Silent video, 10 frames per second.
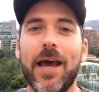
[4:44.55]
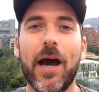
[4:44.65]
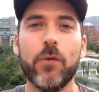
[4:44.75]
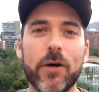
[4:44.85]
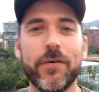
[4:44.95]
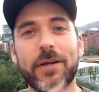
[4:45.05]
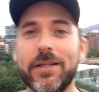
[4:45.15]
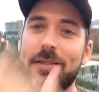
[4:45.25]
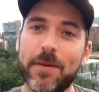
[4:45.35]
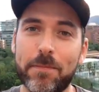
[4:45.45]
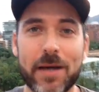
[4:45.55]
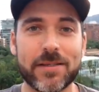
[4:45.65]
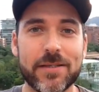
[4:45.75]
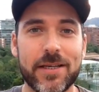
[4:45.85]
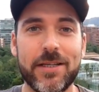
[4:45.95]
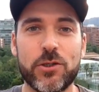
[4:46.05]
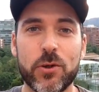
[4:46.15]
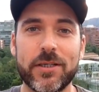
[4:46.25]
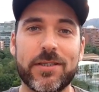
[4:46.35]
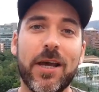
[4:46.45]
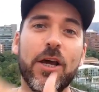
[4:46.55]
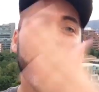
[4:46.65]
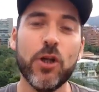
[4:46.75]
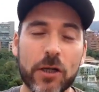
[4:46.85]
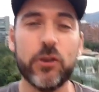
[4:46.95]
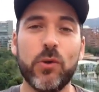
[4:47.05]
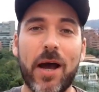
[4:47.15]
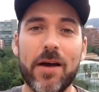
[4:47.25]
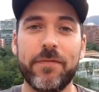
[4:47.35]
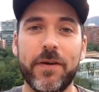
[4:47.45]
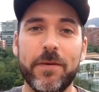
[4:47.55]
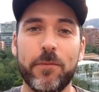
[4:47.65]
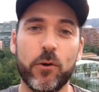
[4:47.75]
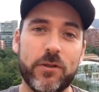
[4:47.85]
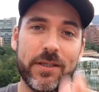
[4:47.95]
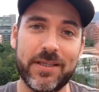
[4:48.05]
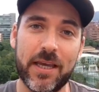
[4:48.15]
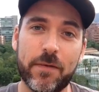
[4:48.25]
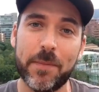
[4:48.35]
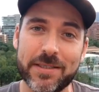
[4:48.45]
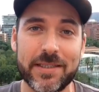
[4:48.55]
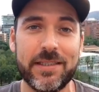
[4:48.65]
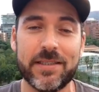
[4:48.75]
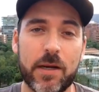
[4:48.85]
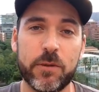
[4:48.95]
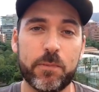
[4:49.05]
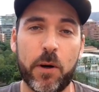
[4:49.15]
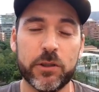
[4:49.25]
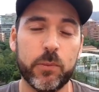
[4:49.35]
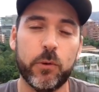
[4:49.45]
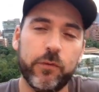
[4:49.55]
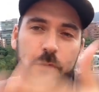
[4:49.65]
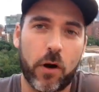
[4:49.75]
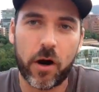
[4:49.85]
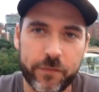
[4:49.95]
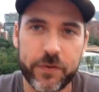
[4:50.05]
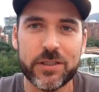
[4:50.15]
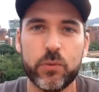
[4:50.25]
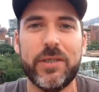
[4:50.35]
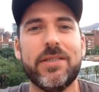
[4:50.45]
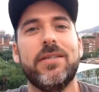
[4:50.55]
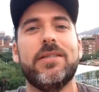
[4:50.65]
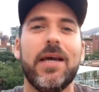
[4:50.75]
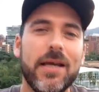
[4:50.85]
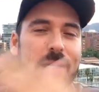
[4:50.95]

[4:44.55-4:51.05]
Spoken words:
However, it's in Barça's interest not to have him, or to give him as least time as possible for obvious reasons.